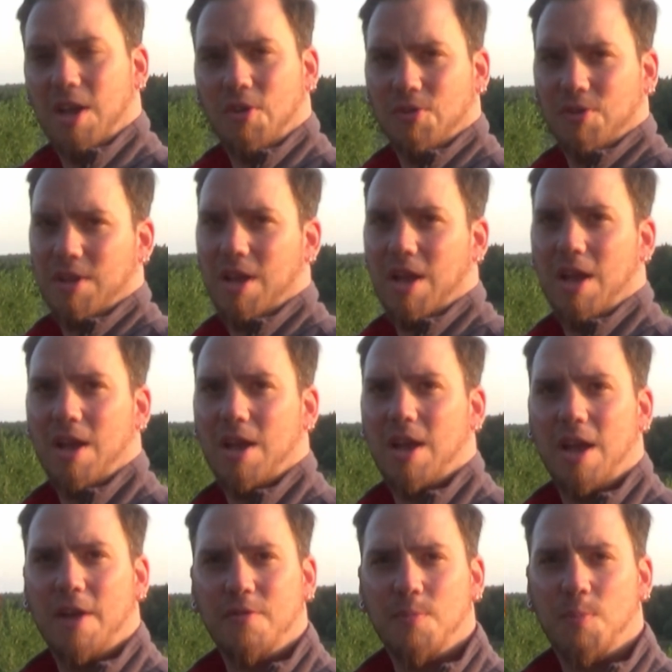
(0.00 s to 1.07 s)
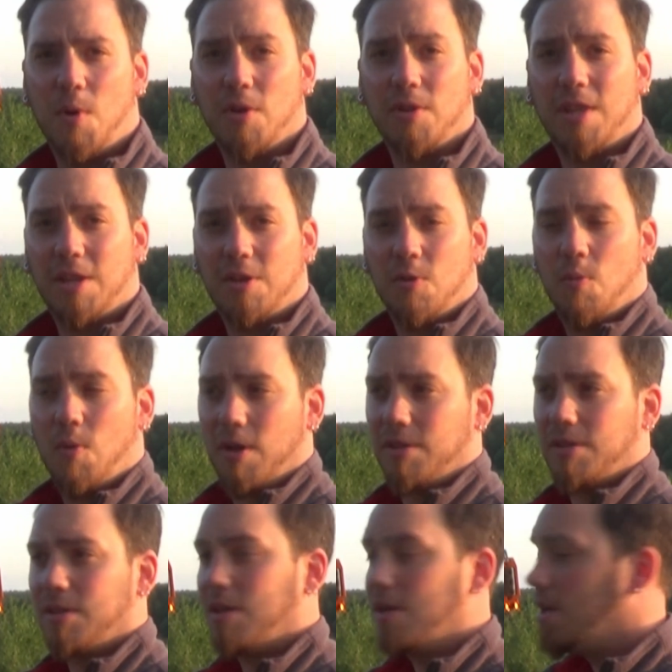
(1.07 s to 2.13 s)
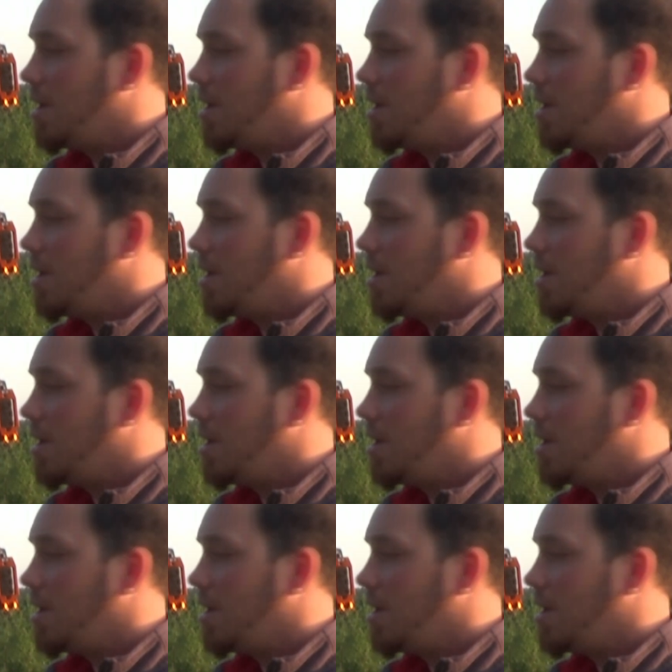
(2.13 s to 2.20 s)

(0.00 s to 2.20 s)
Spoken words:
on every point that you want,